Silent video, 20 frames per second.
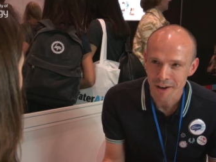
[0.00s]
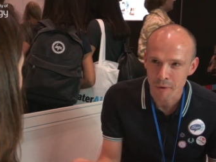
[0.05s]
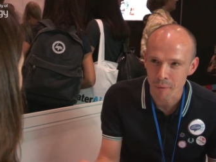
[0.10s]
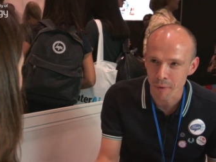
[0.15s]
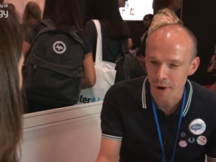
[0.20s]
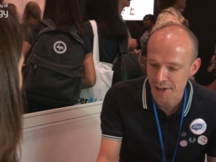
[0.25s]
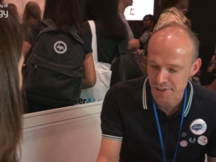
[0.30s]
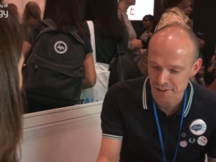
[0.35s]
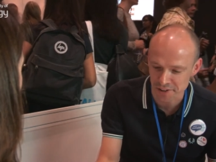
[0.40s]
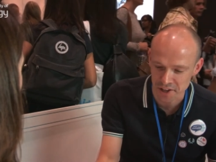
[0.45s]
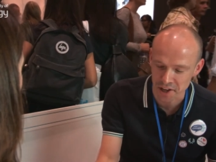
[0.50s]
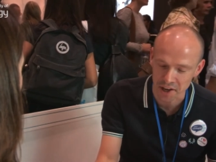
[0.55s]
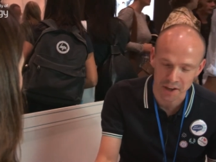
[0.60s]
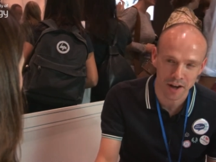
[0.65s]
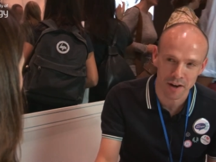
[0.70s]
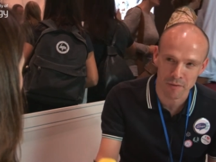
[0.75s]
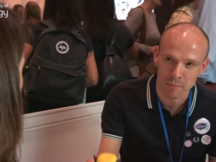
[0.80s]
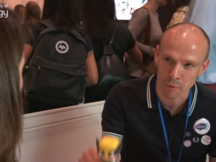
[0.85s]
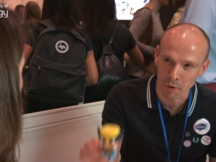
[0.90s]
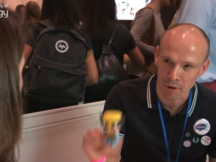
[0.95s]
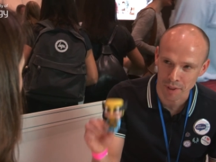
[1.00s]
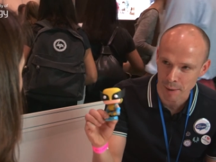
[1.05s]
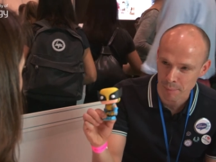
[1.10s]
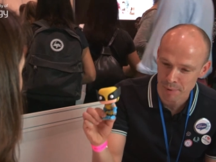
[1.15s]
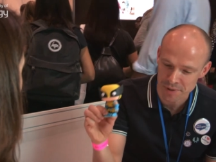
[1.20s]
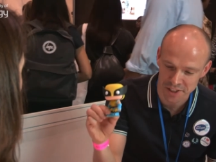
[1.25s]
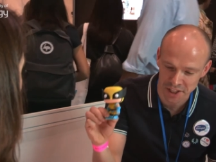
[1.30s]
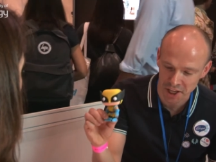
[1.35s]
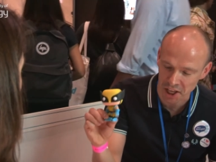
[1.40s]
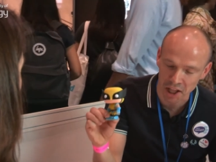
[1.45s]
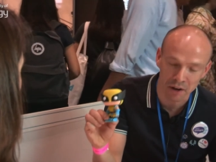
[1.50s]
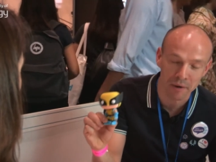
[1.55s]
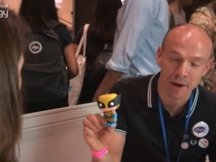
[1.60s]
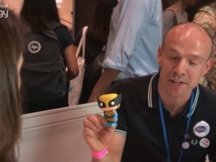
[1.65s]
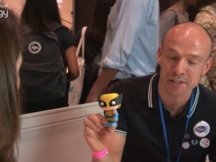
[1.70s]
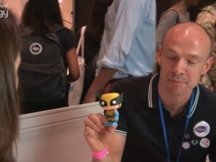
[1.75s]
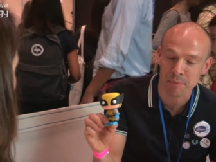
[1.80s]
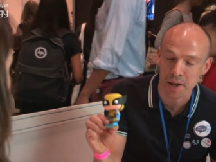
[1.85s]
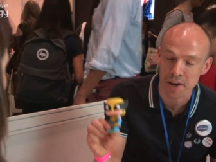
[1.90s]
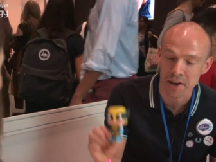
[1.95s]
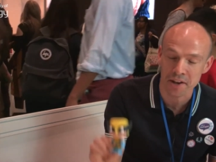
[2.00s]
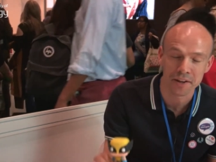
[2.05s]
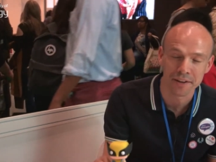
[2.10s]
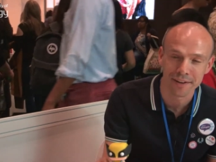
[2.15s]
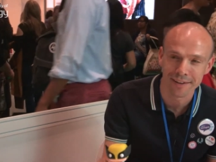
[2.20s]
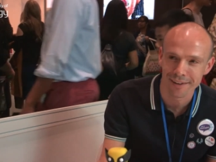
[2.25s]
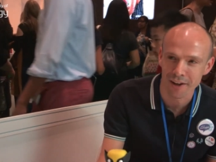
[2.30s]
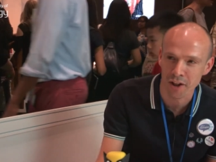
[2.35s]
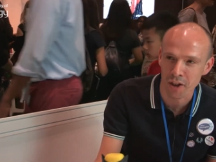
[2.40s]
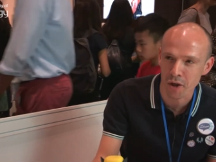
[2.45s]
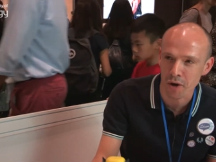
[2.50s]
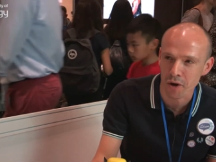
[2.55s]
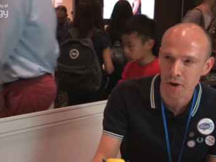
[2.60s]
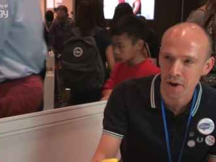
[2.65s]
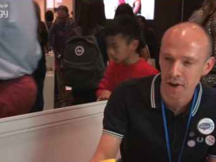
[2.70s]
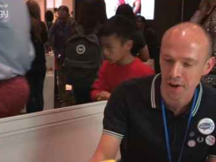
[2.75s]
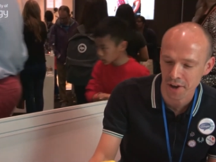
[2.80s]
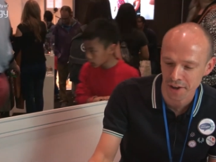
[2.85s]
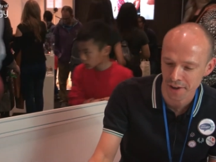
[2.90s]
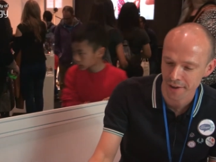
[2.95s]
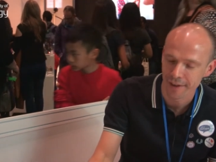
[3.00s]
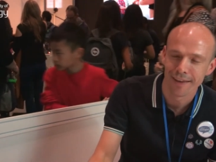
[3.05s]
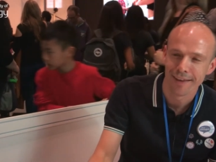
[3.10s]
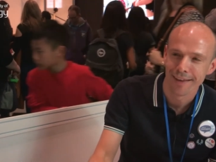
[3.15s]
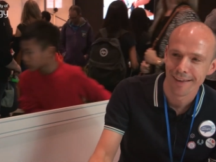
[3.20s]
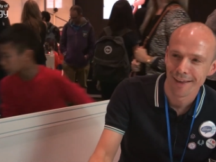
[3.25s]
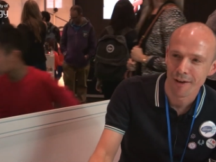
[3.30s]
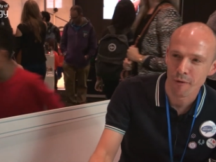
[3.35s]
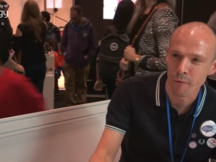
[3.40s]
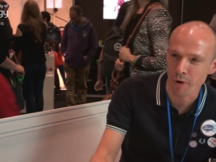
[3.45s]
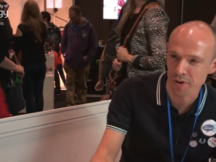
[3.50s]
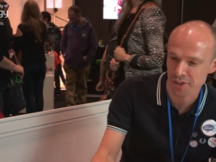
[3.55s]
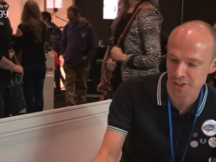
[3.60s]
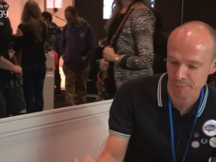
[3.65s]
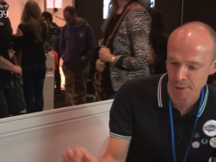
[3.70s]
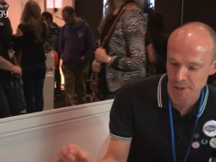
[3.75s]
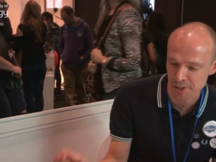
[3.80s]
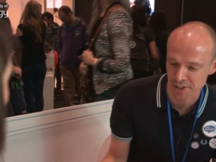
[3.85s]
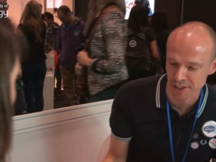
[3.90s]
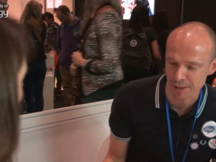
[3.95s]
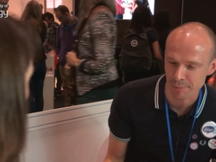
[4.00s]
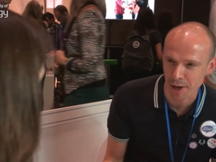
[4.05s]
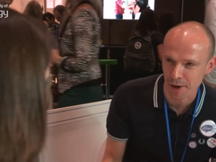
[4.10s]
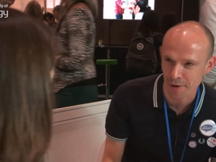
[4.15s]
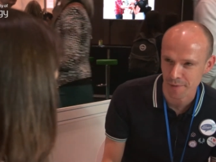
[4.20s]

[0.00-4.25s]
Why do you think I brought that particular X-Man along? What's special I mean, he, about?